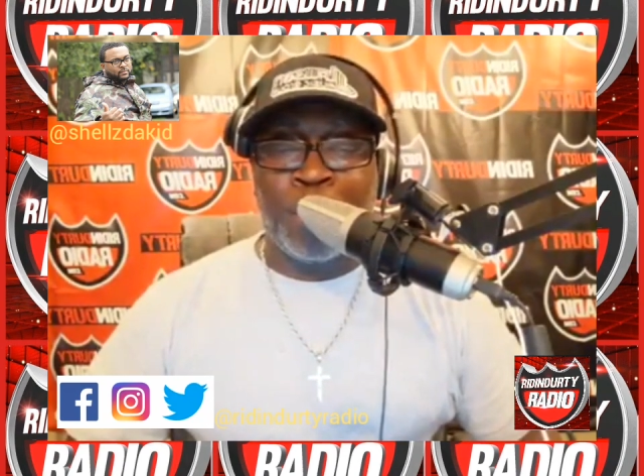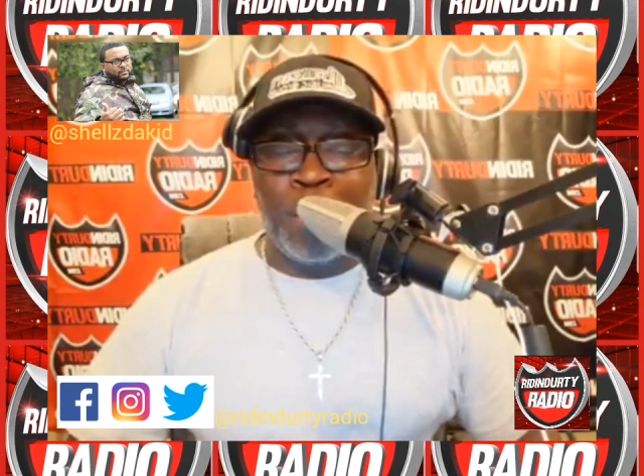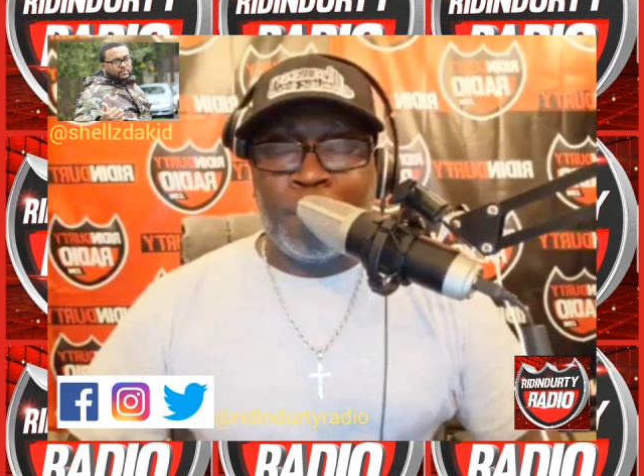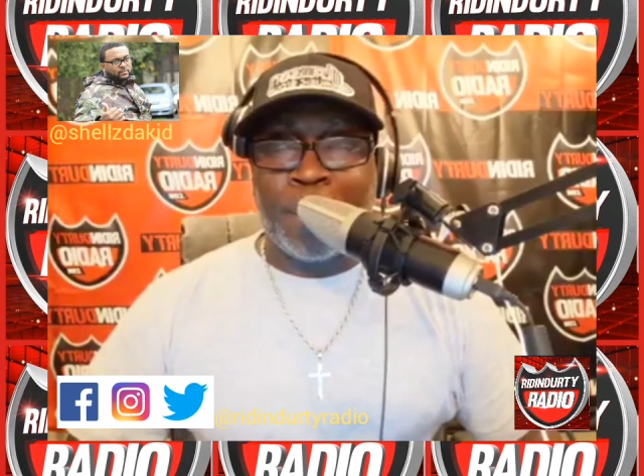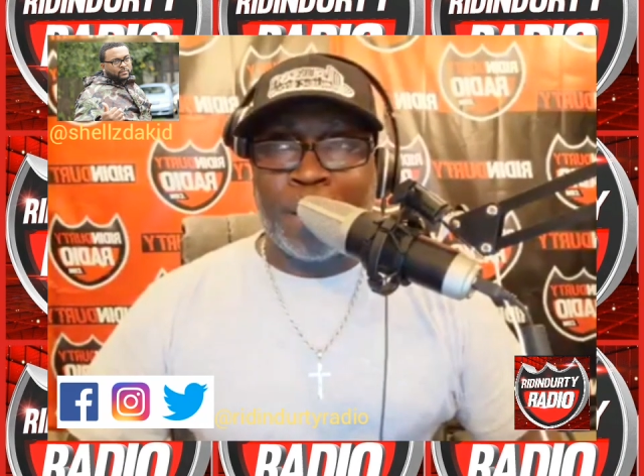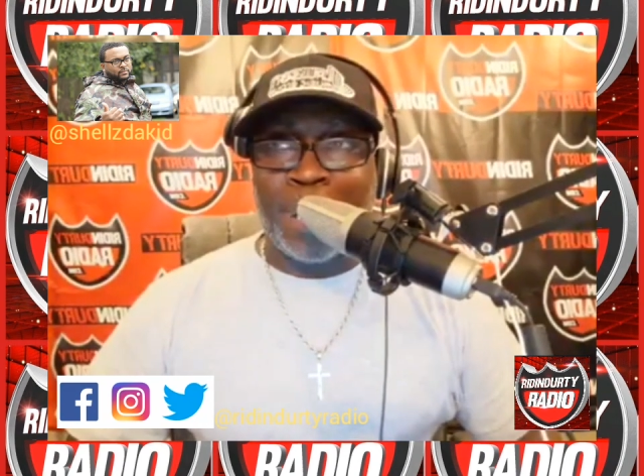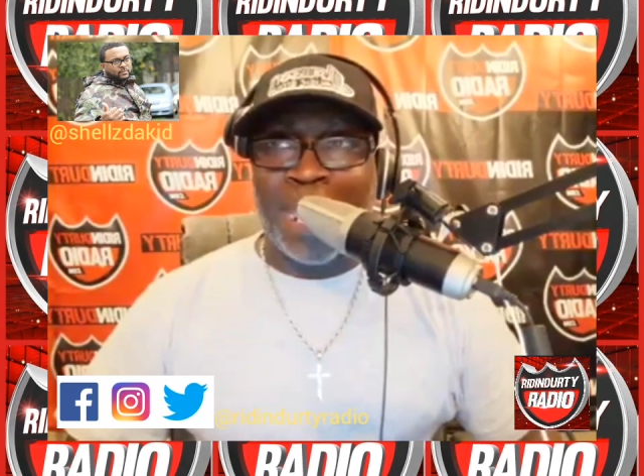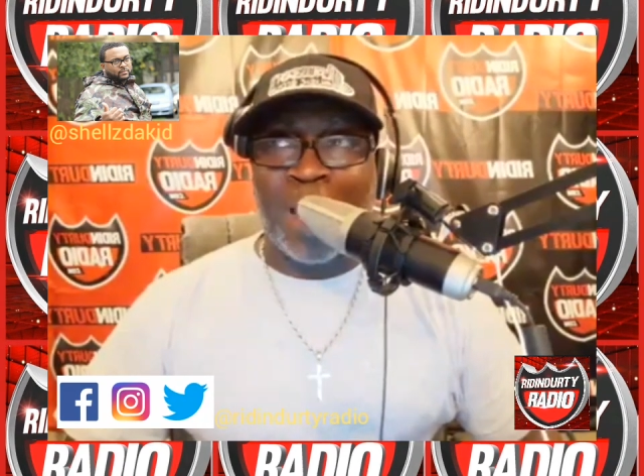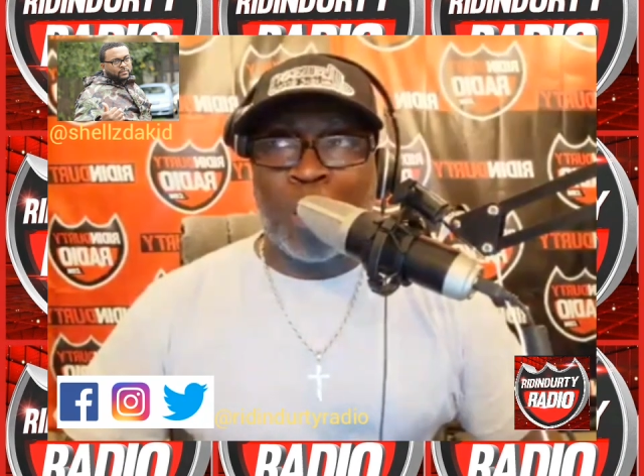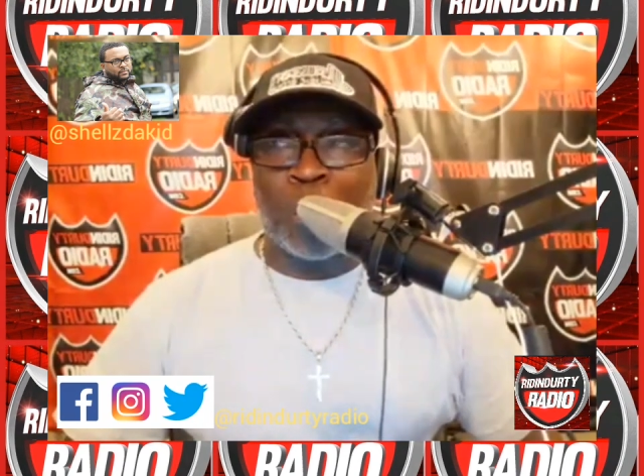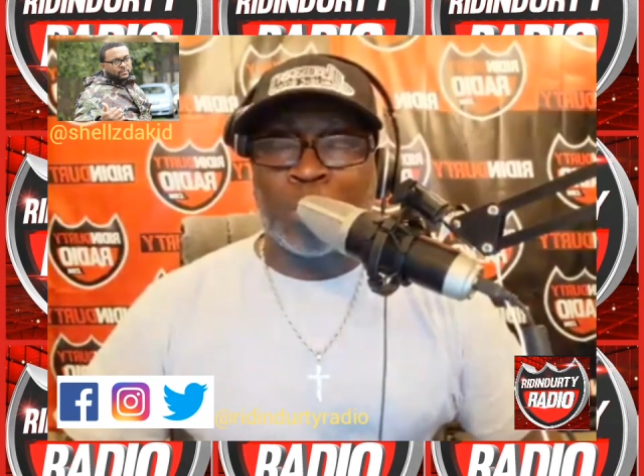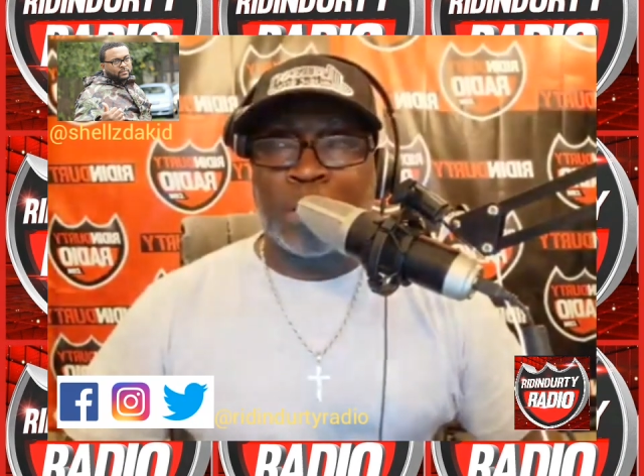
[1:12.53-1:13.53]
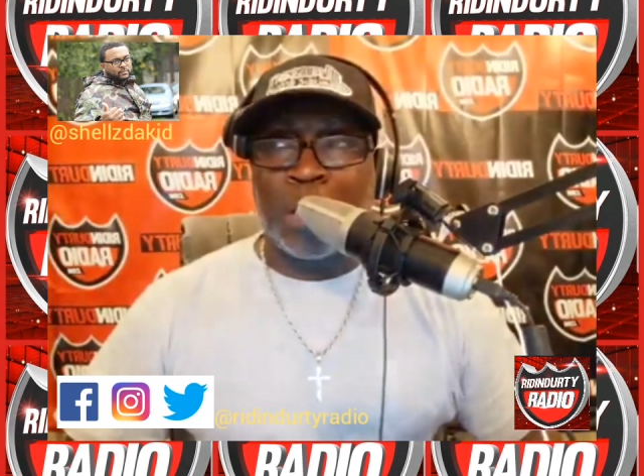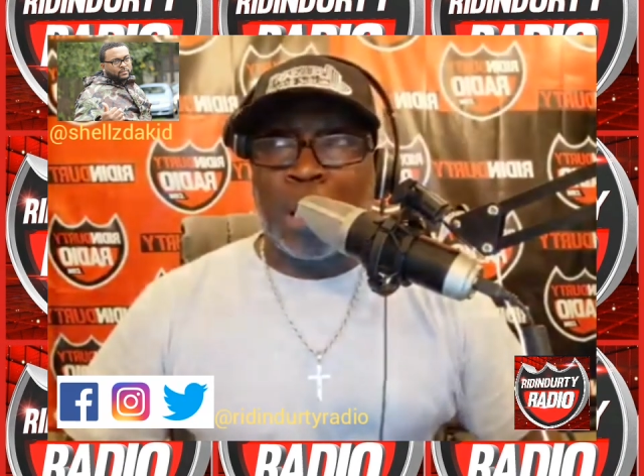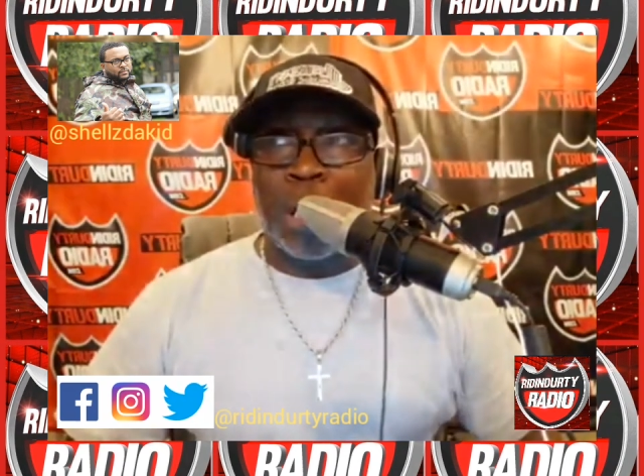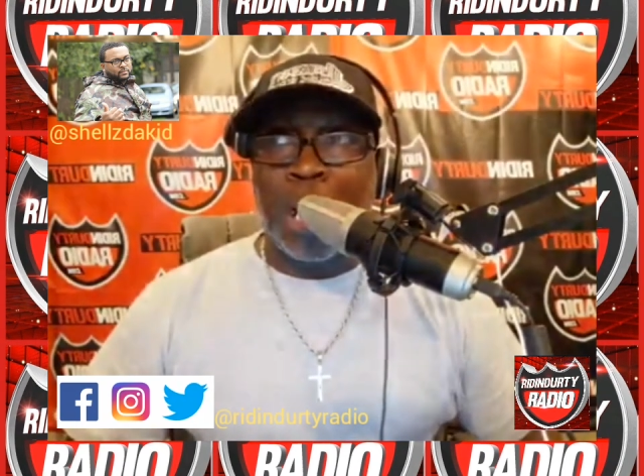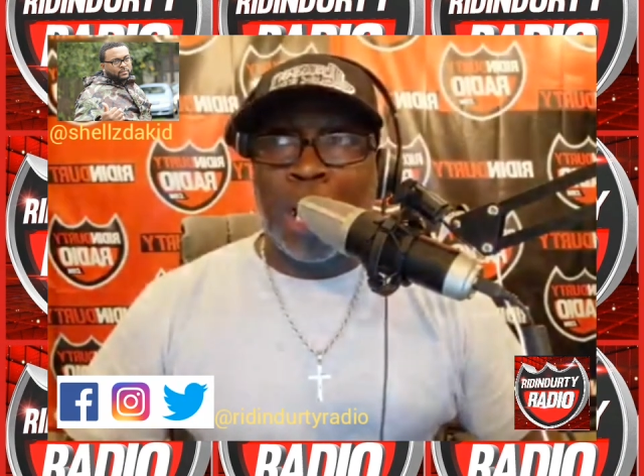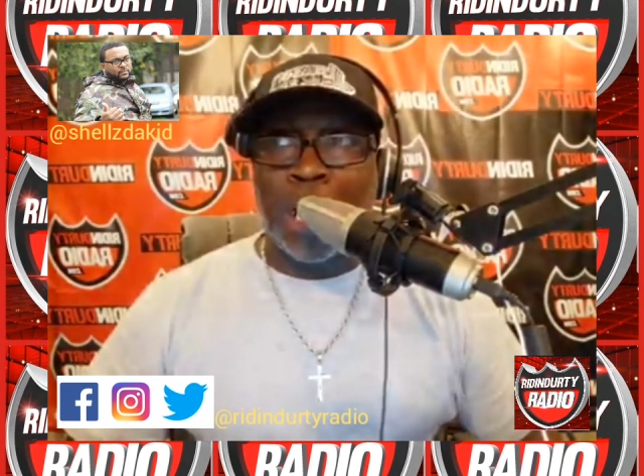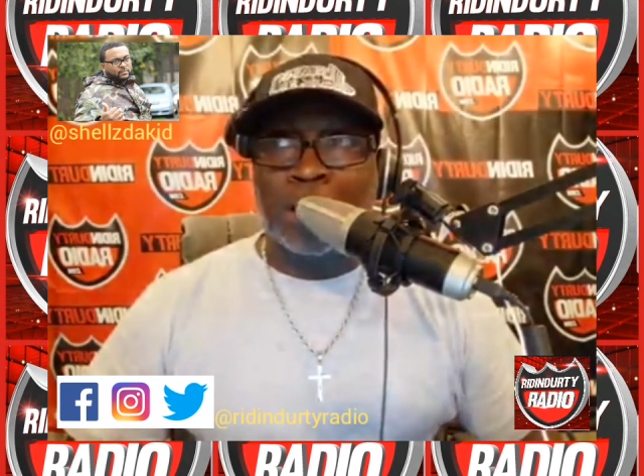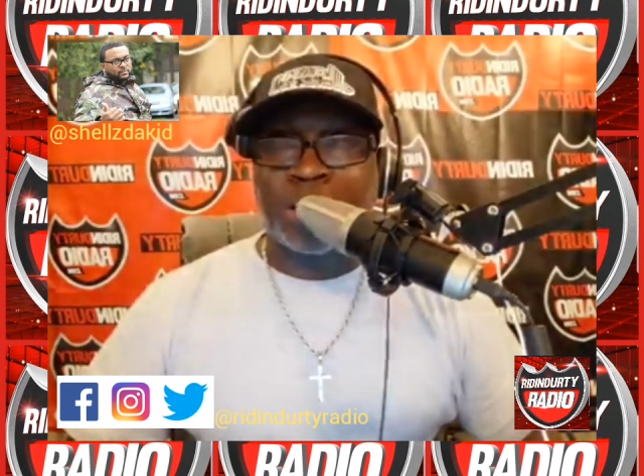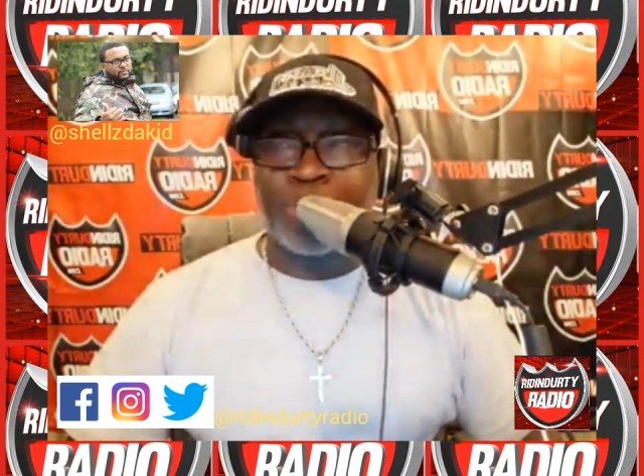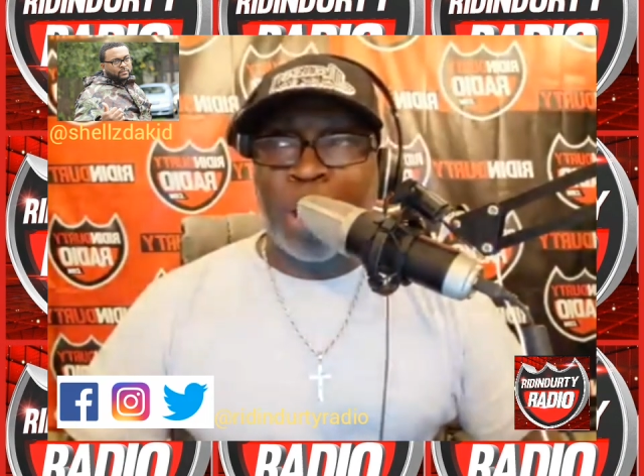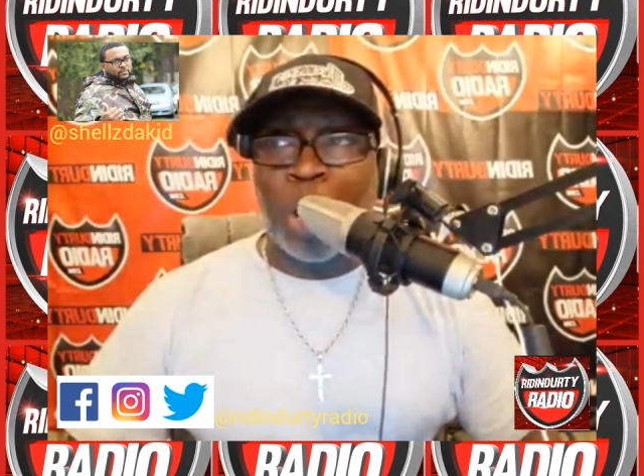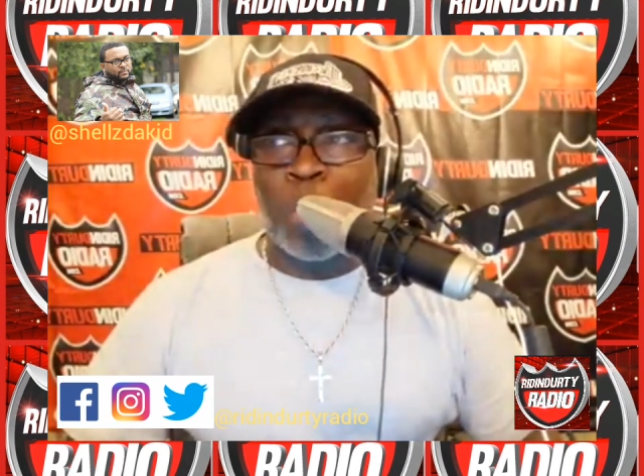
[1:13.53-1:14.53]
that allows
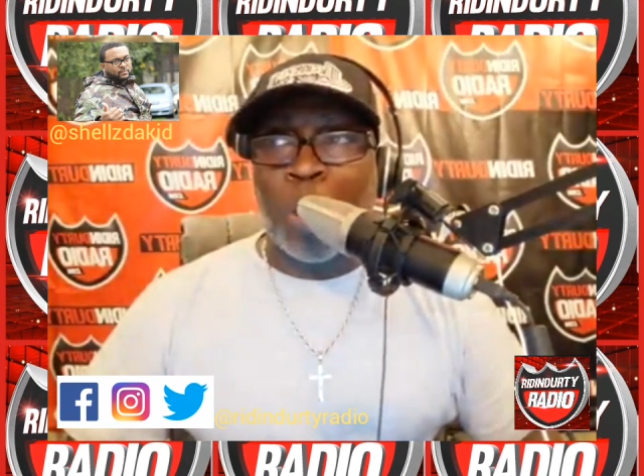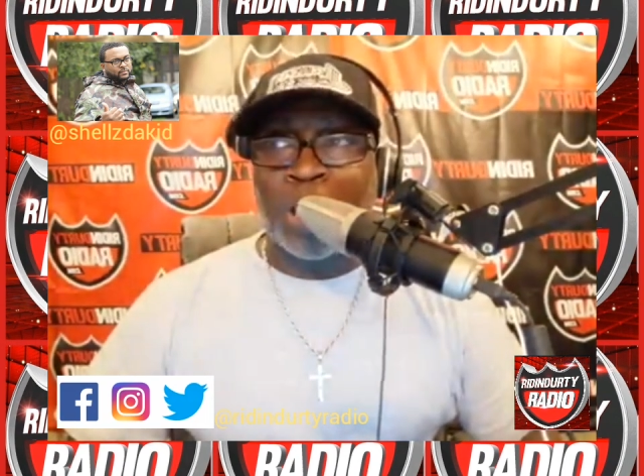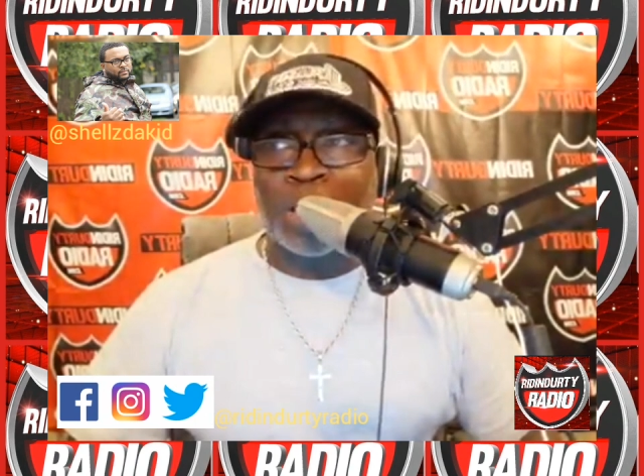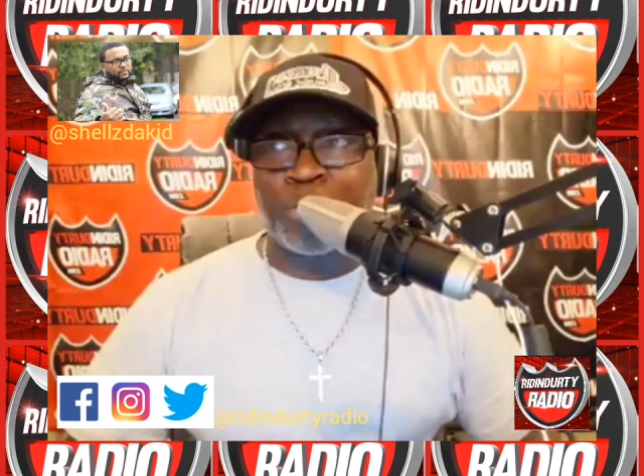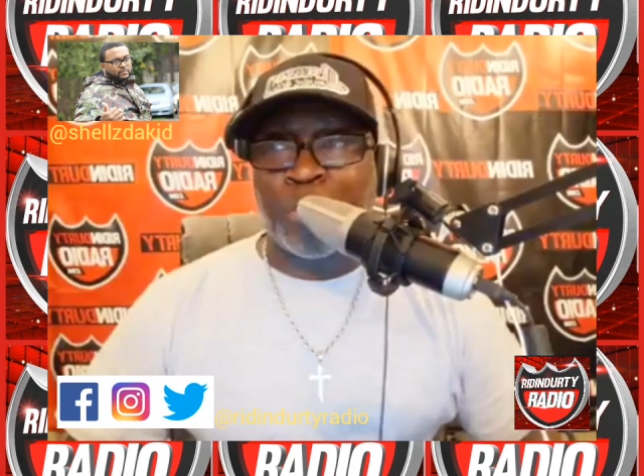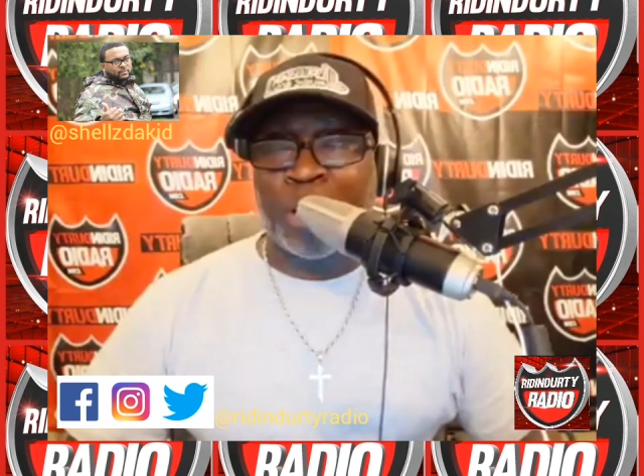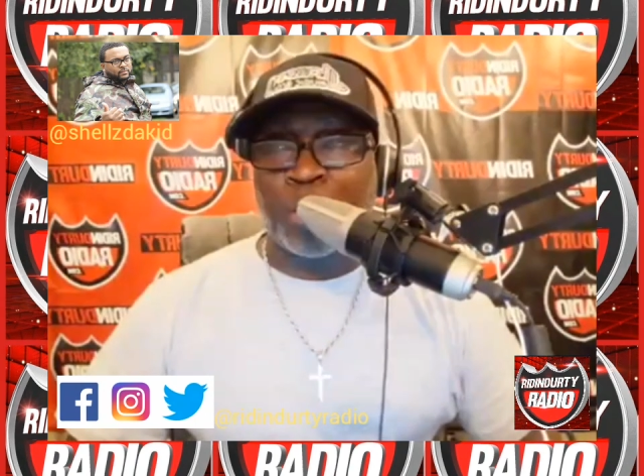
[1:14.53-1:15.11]
small wireless radio